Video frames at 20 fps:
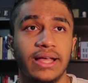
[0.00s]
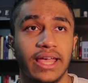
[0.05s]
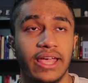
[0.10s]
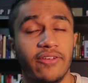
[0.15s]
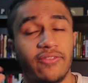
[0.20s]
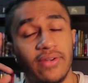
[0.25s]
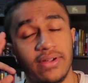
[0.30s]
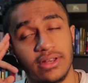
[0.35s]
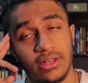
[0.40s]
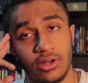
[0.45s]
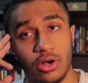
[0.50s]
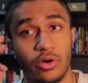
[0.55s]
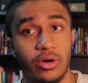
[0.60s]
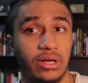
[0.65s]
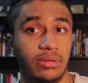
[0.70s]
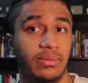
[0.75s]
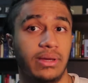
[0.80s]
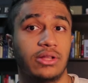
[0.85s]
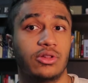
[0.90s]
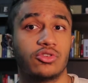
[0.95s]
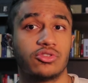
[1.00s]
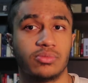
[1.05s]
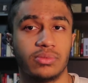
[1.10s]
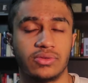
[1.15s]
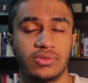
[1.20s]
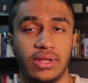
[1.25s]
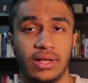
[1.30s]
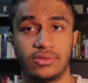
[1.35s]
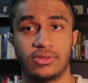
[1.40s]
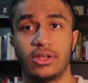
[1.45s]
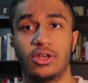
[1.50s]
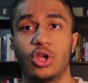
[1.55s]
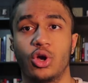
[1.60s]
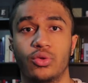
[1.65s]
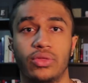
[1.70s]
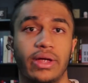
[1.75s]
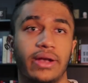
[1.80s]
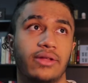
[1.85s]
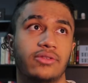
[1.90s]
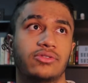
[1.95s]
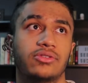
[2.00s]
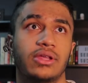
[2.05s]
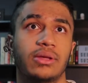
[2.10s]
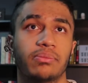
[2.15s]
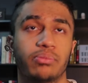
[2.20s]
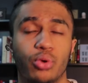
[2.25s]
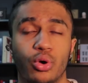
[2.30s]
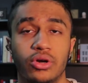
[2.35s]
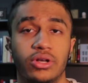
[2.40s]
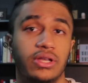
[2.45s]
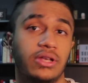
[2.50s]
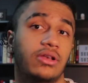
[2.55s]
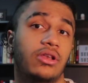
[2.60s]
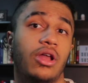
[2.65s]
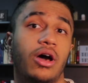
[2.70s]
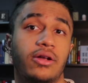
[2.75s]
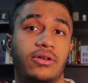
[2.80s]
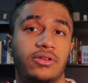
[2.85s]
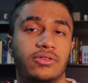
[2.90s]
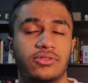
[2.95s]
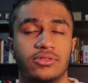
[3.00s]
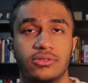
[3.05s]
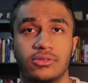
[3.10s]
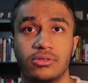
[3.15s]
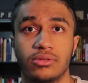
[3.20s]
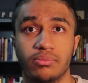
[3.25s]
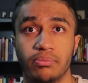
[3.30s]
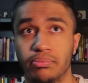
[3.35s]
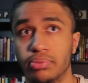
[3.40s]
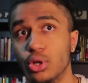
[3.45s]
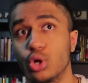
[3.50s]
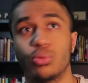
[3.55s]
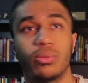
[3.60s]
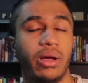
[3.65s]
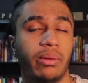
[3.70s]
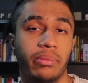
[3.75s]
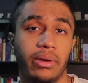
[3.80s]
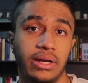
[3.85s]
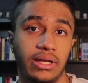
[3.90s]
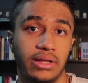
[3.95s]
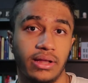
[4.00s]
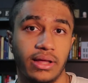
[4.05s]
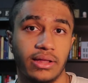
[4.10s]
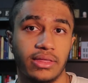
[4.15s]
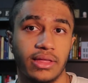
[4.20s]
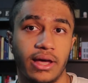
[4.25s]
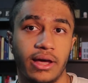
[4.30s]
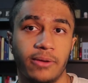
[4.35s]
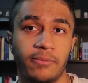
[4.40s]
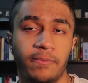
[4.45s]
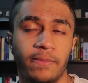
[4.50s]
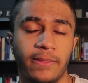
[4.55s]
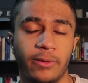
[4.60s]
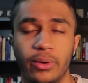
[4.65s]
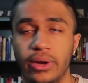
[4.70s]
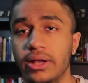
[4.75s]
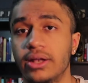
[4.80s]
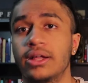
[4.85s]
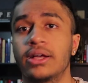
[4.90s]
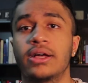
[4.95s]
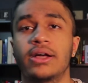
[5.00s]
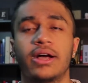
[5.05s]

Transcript: if I didn't already make those mistakes and know that it's important not to blow my money like that, right?